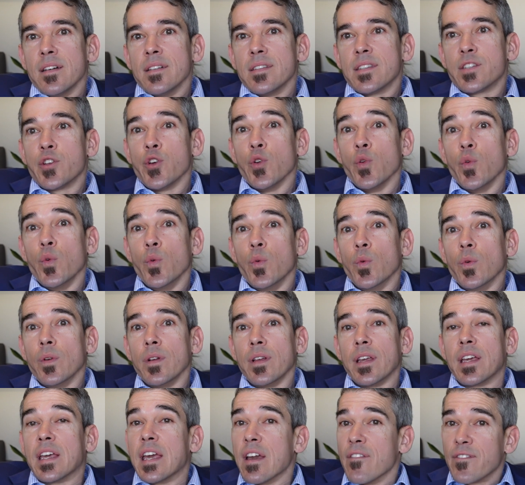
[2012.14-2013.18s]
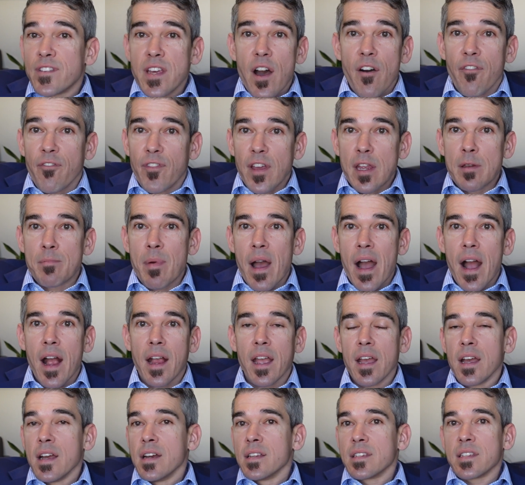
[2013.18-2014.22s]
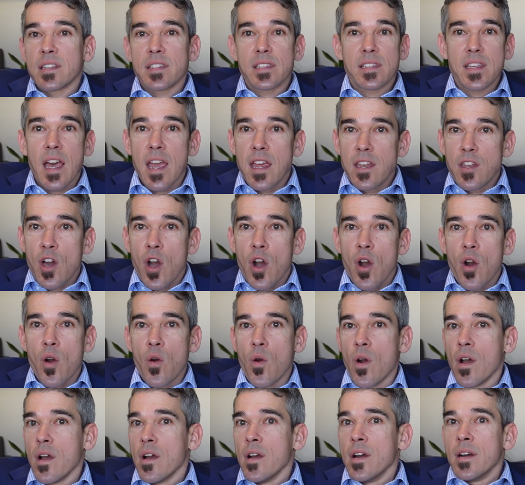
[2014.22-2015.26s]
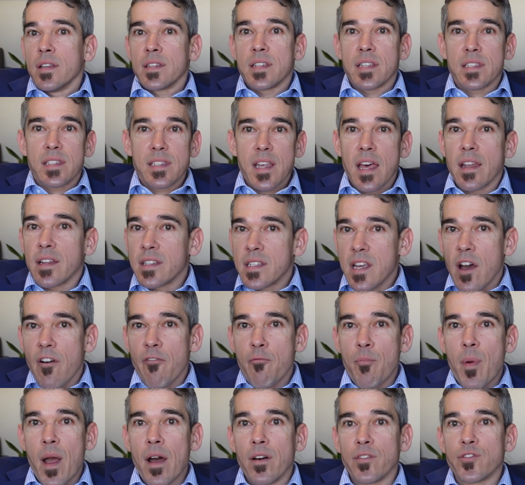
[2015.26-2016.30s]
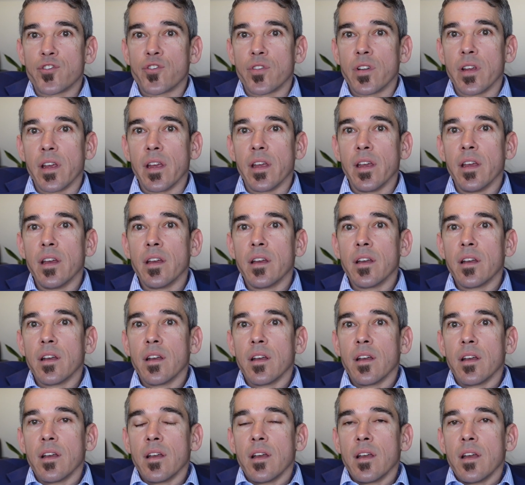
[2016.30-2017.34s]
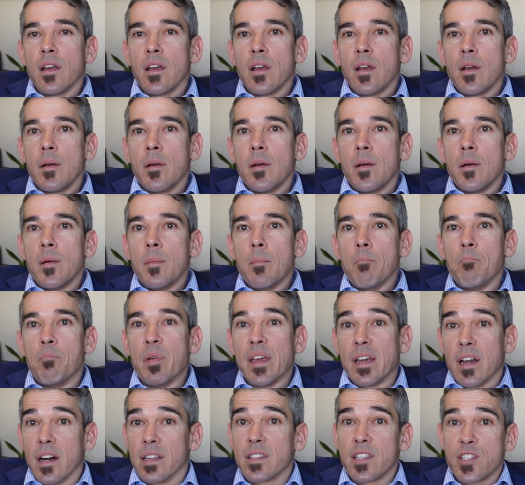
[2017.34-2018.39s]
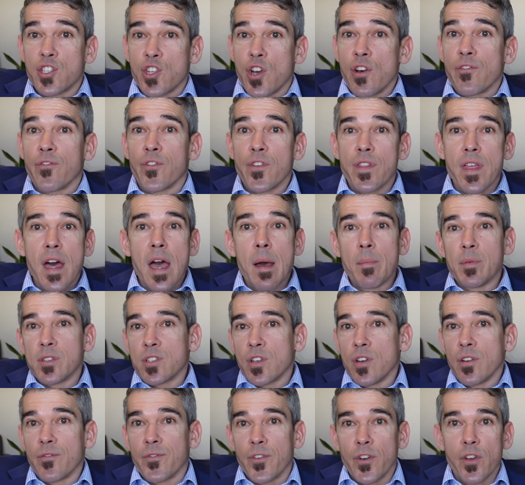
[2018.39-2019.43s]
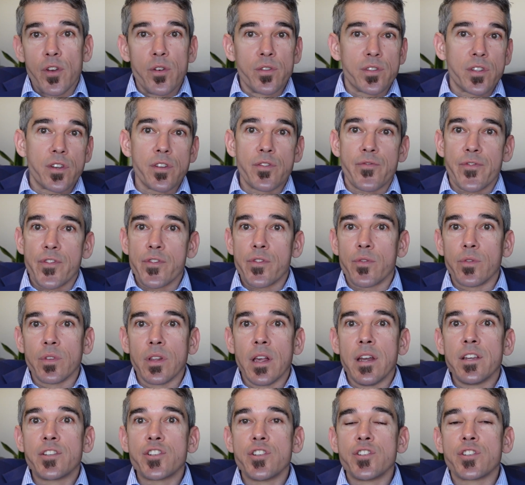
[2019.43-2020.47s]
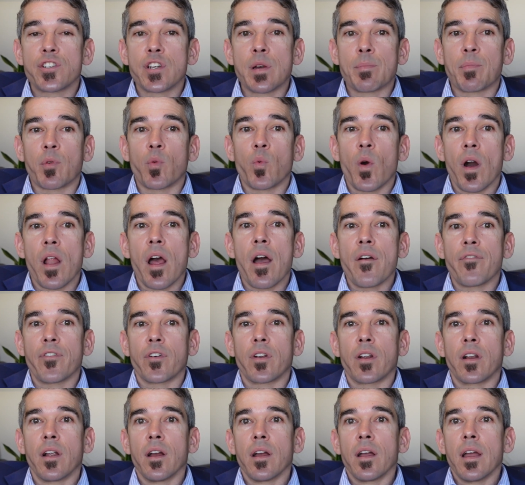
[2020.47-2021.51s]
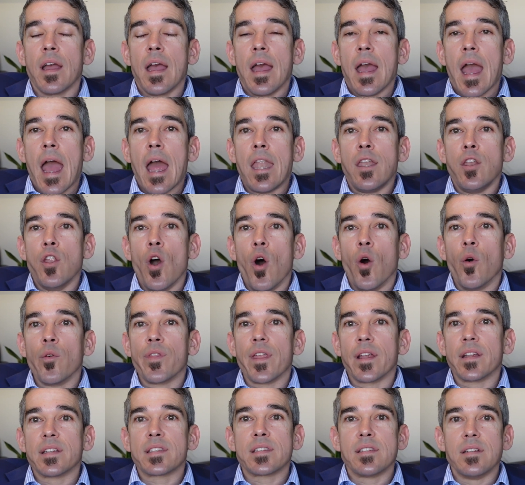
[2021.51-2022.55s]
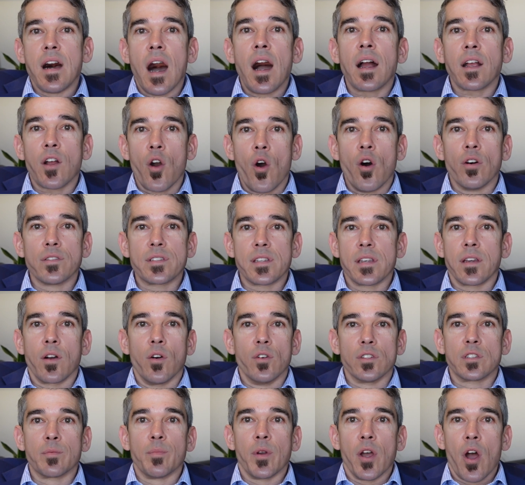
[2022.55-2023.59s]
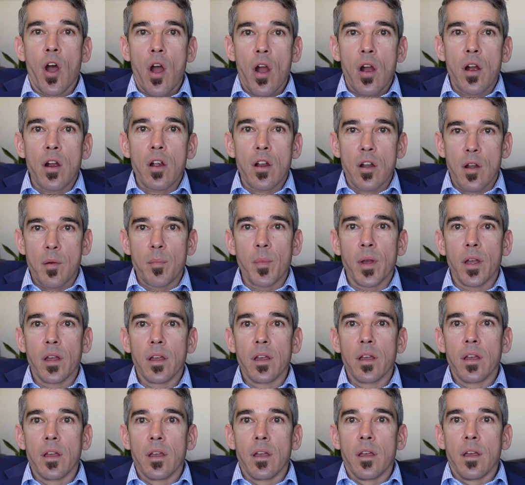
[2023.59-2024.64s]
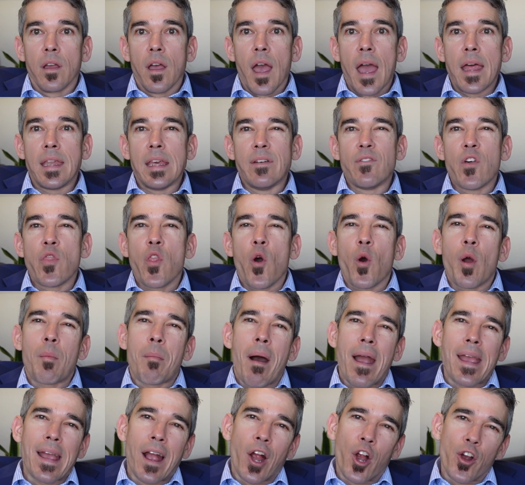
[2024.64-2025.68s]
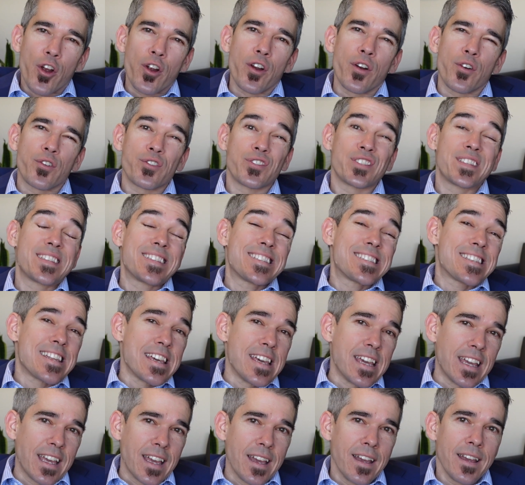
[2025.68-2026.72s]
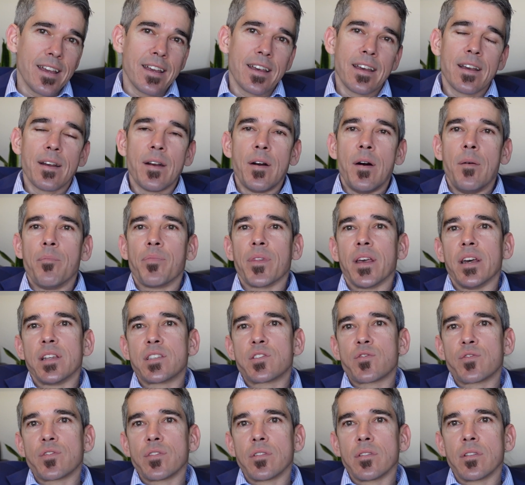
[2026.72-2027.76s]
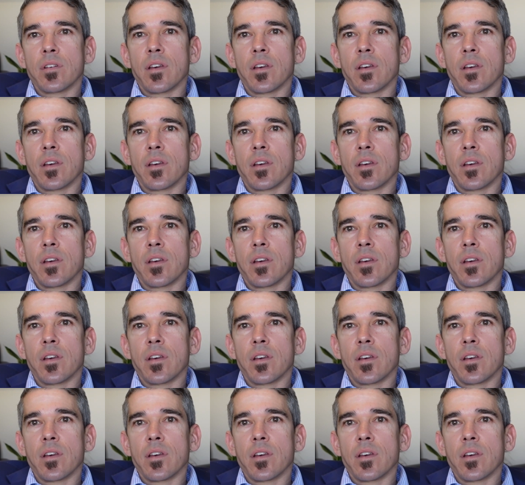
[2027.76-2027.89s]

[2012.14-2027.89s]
to give tough feedback, to say no, to set a tough boundary, because it's good for them, it's good for you, it's good for the relationship or whatever, and know that it's not causing ultimate harm. And even though it might hurt or sting, it's